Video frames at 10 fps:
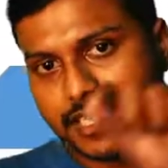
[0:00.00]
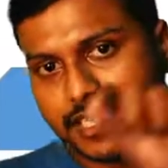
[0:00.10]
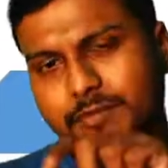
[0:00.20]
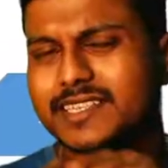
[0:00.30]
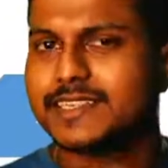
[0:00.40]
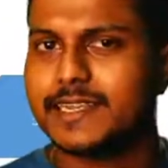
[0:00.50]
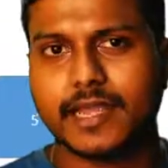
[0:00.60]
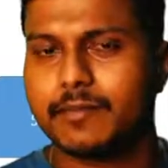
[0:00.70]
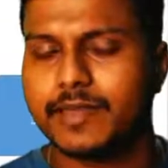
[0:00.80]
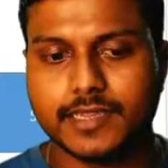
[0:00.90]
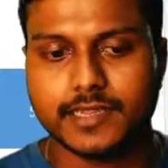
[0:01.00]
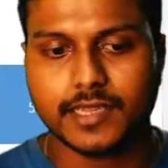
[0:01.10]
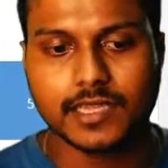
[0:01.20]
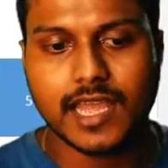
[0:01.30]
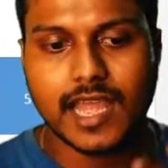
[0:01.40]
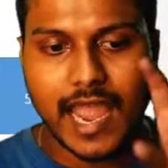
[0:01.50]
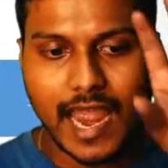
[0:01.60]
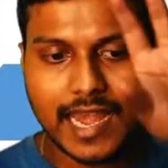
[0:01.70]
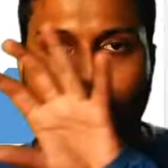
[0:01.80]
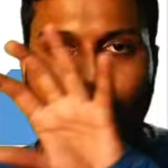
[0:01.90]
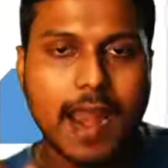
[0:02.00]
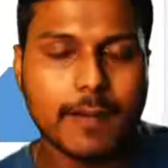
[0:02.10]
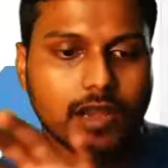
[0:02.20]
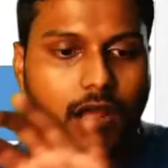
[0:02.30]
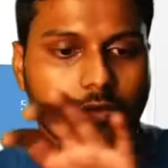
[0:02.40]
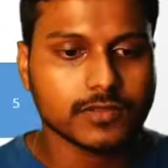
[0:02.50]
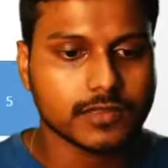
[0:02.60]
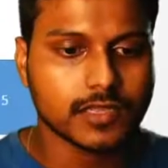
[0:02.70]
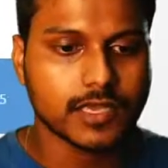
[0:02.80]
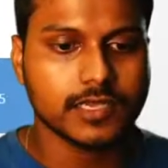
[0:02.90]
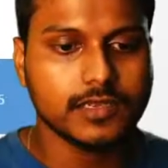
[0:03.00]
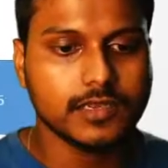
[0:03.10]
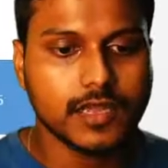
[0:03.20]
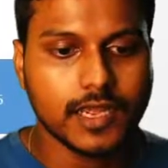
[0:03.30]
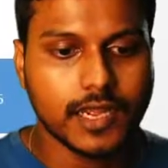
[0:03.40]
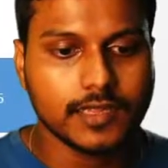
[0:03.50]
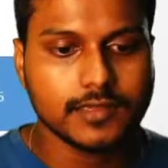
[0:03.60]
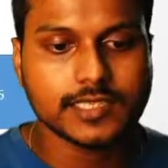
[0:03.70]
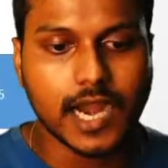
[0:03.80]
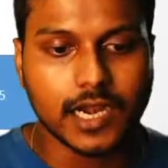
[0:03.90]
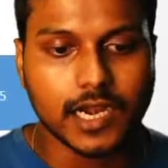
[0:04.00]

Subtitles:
The shape can be anything, and I have mapped down the thing in this shard.